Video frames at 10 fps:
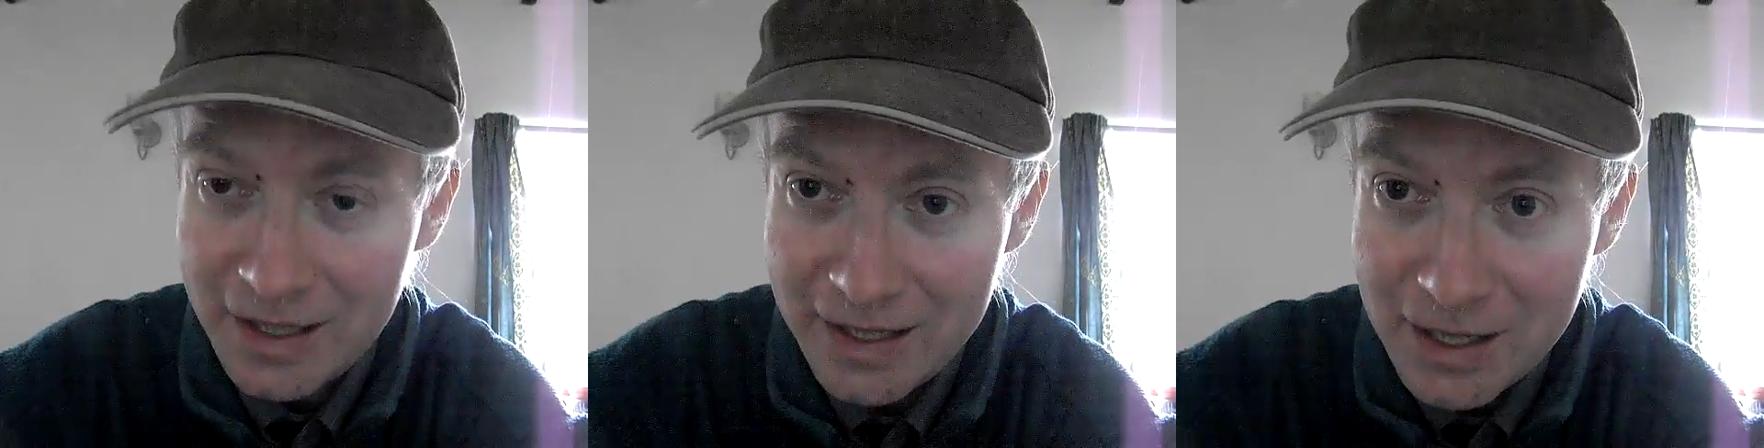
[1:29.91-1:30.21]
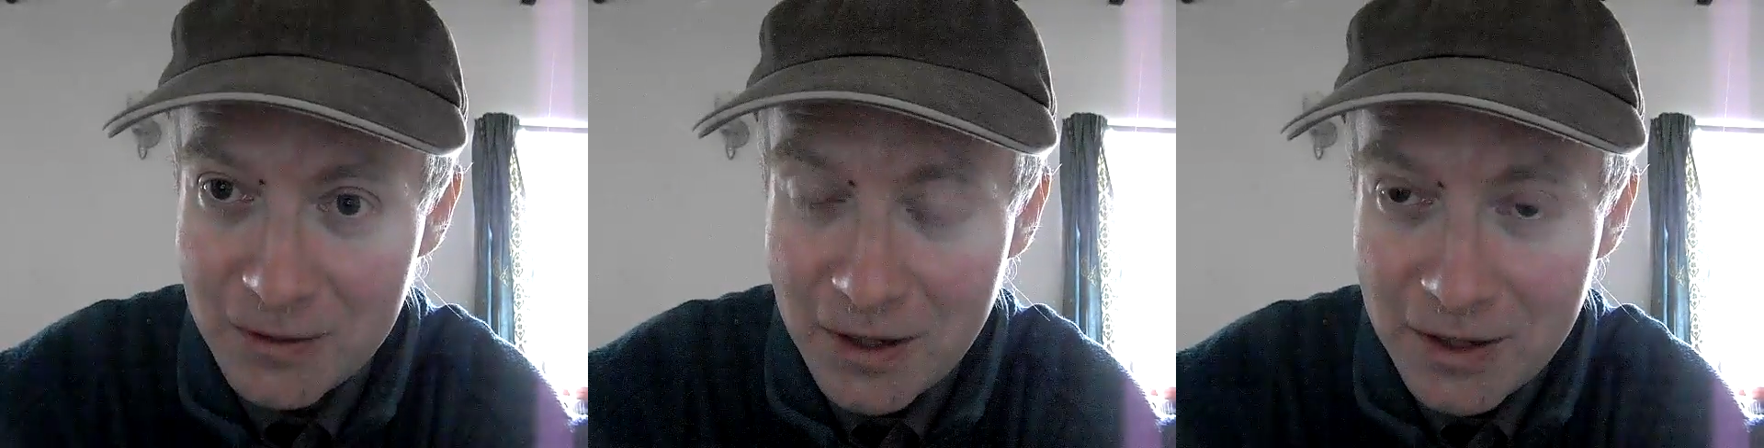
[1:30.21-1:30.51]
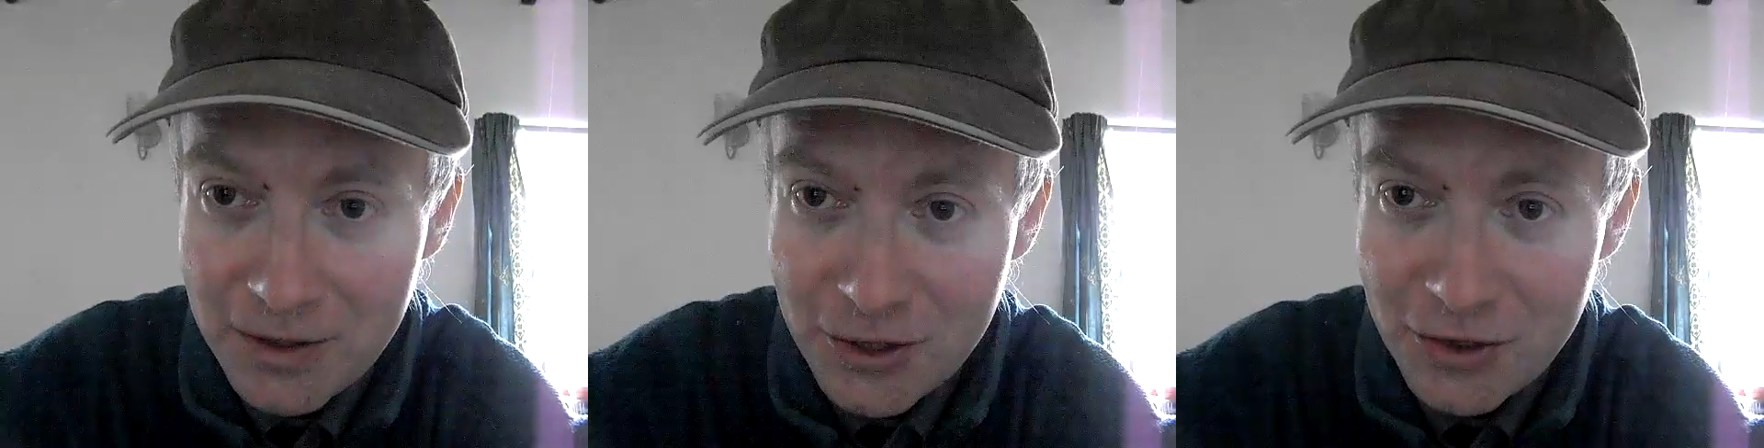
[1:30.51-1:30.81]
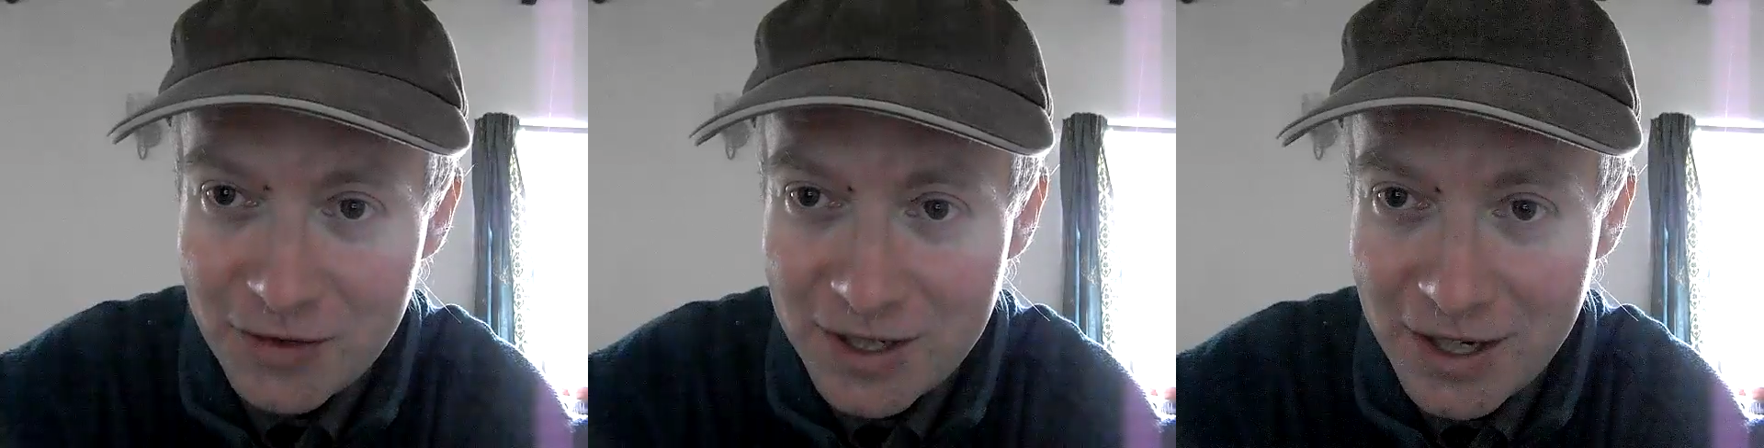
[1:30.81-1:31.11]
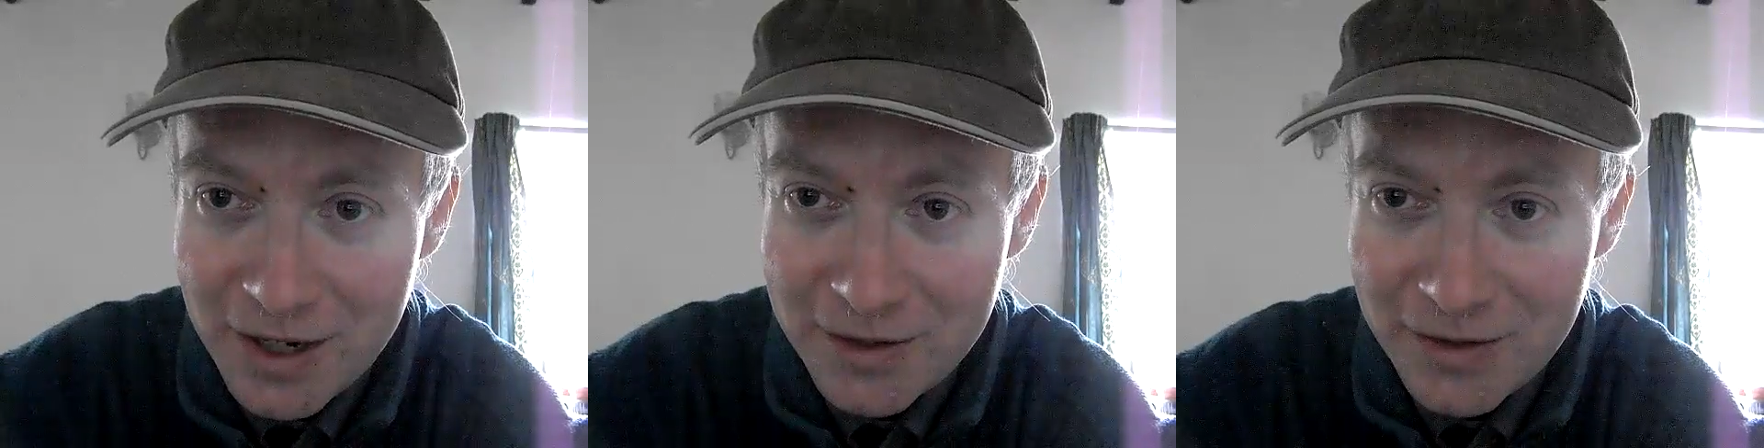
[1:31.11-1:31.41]
get quite a nice
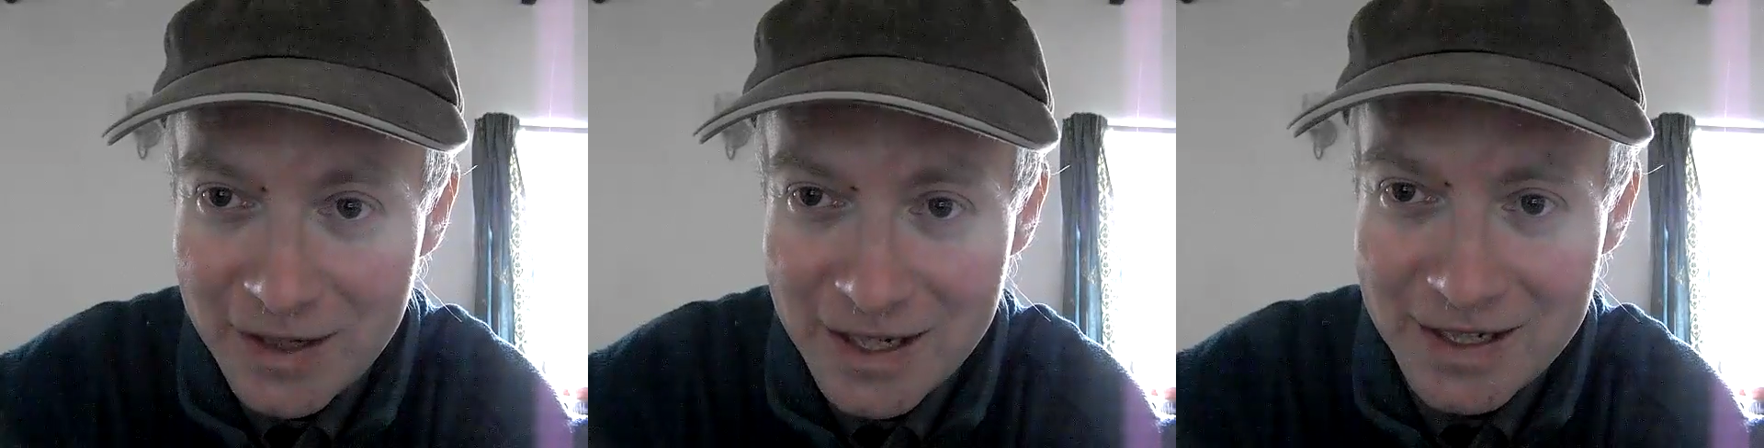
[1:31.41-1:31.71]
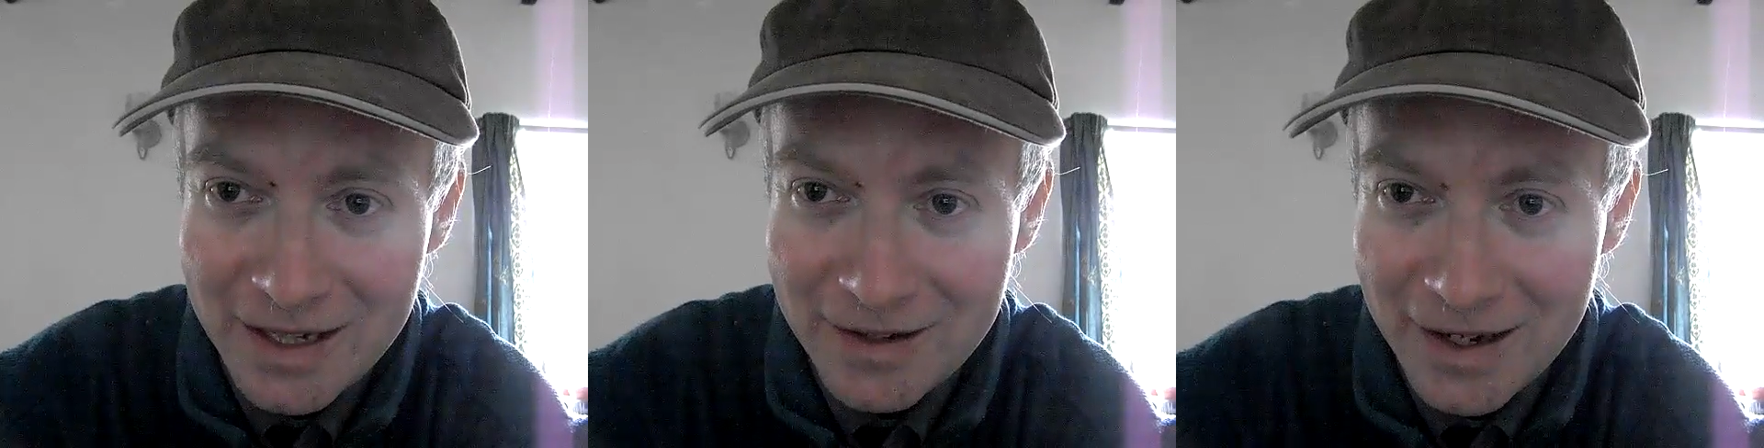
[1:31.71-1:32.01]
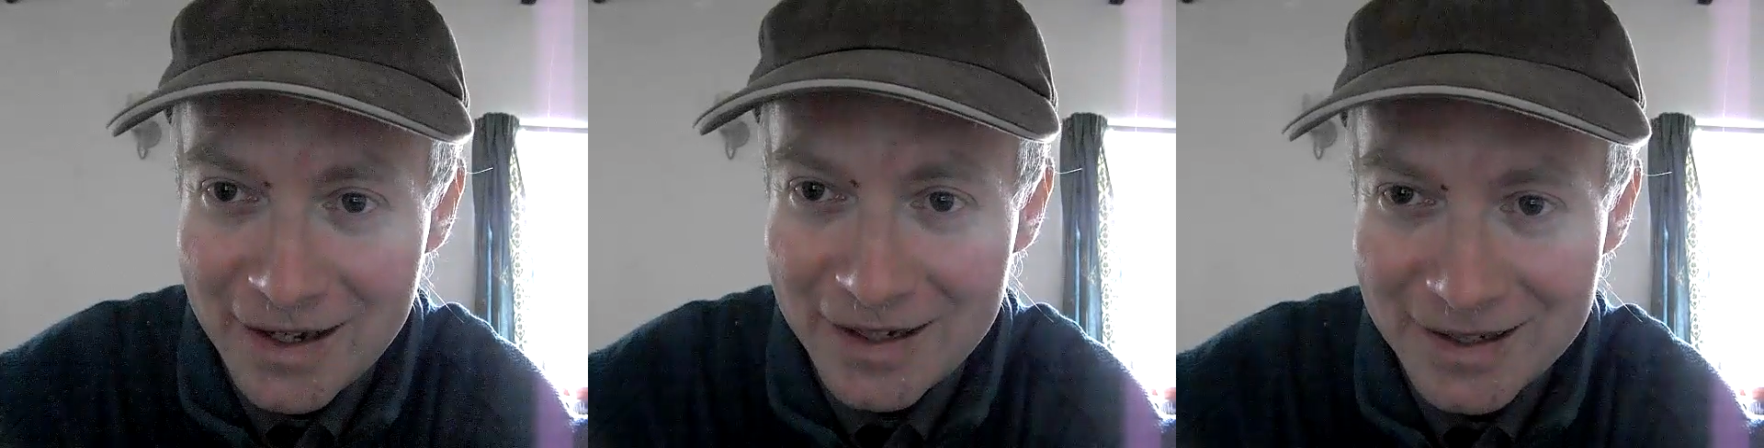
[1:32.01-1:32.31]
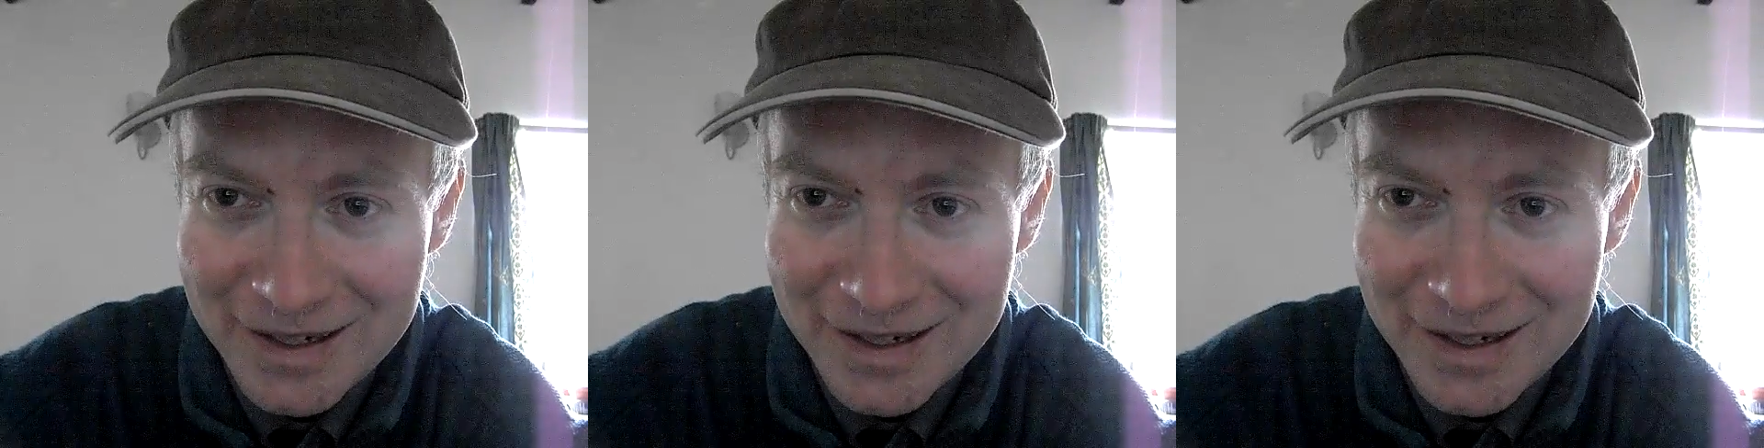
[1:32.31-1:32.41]
return on it, don't they?